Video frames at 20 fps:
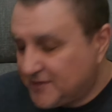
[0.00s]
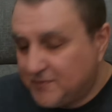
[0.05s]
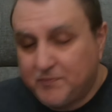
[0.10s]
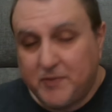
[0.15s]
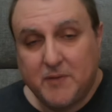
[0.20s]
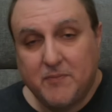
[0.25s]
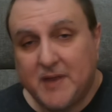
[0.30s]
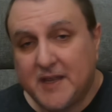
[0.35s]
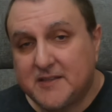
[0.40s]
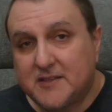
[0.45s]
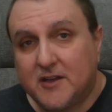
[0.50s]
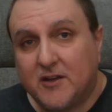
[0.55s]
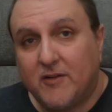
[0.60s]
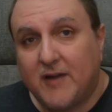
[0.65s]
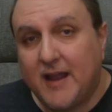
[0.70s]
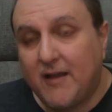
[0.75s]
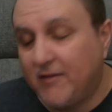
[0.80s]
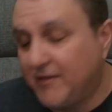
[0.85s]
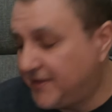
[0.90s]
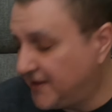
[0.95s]
Messing
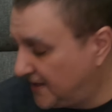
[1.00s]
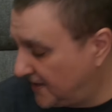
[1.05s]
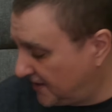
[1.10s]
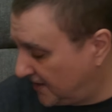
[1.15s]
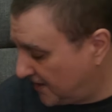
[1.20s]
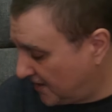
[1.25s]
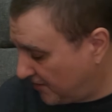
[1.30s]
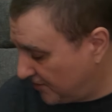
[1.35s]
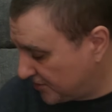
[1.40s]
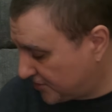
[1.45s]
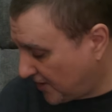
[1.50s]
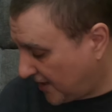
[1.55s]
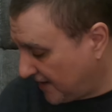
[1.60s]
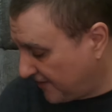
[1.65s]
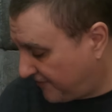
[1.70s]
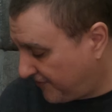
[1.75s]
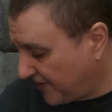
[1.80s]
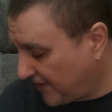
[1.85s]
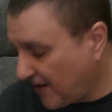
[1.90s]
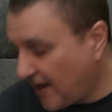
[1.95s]
around with it, you know, and trying
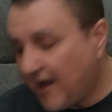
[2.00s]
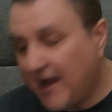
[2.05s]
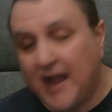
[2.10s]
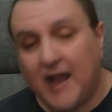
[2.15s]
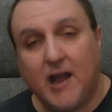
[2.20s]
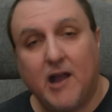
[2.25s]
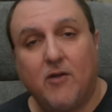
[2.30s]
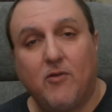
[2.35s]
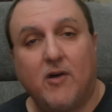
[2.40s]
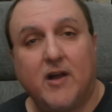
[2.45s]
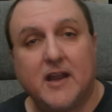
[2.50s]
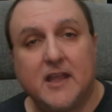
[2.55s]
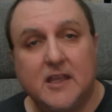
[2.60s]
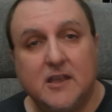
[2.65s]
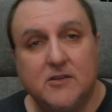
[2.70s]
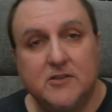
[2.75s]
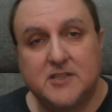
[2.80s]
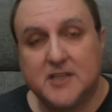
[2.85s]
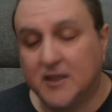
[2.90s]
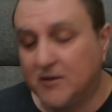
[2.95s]
to figure out how I want to
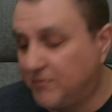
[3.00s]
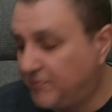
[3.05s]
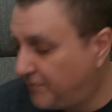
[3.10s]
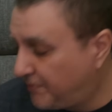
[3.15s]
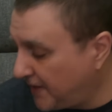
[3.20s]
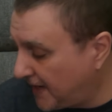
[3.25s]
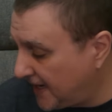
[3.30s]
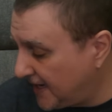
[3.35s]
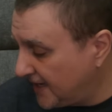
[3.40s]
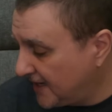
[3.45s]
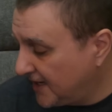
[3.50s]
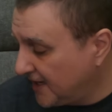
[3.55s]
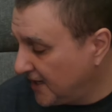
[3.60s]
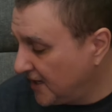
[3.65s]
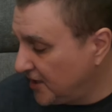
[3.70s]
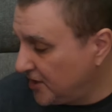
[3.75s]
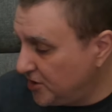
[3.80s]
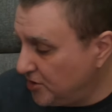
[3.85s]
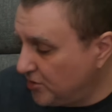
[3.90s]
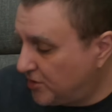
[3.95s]
use it. But
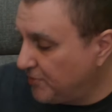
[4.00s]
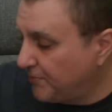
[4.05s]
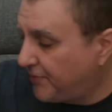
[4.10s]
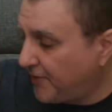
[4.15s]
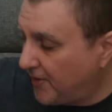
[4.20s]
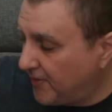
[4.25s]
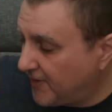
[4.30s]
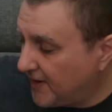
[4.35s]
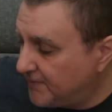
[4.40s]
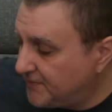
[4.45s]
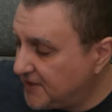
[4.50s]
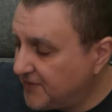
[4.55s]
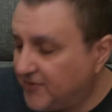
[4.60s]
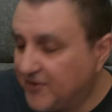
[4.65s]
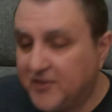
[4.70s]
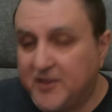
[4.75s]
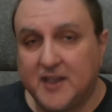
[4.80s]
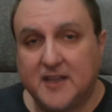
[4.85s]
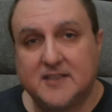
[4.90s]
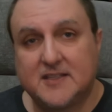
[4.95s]
you can program
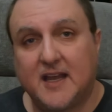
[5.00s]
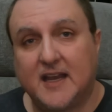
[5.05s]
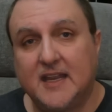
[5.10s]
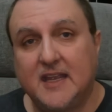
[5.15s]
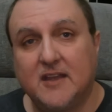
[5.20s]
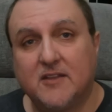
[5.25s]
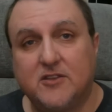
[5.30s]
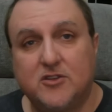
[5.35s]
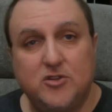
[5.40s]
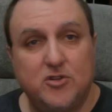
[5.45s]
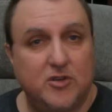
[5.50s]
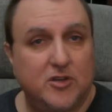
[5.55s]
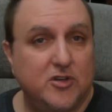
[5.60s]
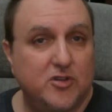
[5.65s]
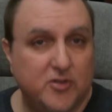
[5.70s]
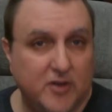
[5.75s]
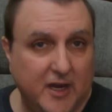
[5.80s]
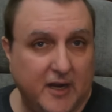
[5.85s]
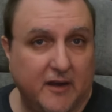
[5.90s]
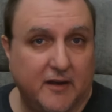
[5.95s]
different things on here that you can
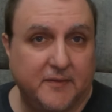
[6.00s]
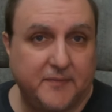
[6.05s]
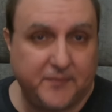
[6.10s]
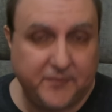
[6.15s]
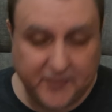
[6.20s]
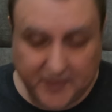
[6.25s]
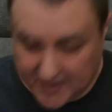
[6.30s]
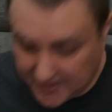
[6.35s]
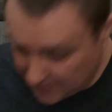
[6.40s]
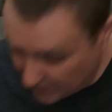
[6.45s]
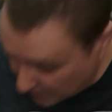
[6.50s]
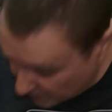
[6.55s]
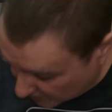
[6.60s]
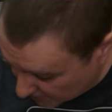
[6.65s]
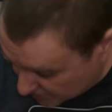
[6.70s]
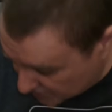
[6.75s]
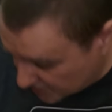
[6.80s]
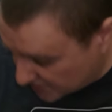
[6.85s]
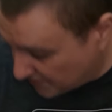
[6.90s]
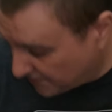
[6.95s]
trigger,
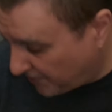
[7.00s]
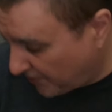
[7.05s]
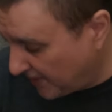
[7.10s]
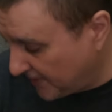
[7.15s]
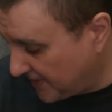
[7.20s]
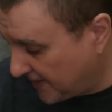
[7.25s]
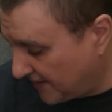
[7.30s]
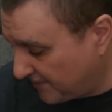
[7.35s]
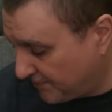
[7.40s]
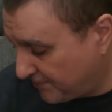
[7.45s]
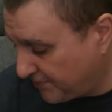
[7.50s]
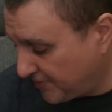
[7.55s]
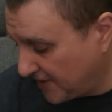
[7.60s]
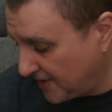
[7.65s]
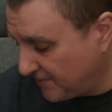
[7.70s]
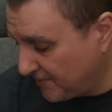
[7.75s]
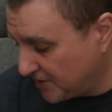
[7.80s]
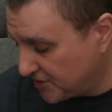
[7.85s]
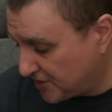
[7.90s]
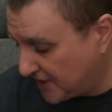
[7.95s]
which is the point that I'm pretty
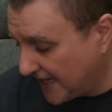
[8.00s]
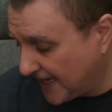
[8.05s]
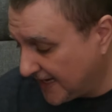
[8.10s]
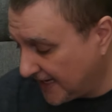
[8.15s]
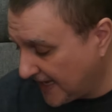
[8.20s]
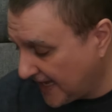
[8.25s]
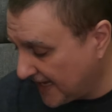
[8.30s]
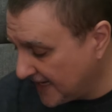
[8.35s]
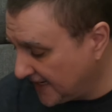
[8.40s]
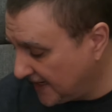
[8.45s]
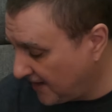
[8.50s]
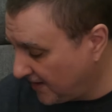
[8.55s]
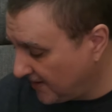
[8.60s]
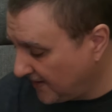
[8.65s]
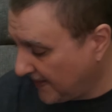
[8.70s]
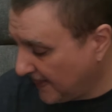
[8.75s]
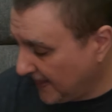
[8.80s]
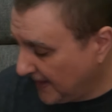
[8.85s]
much getting at here.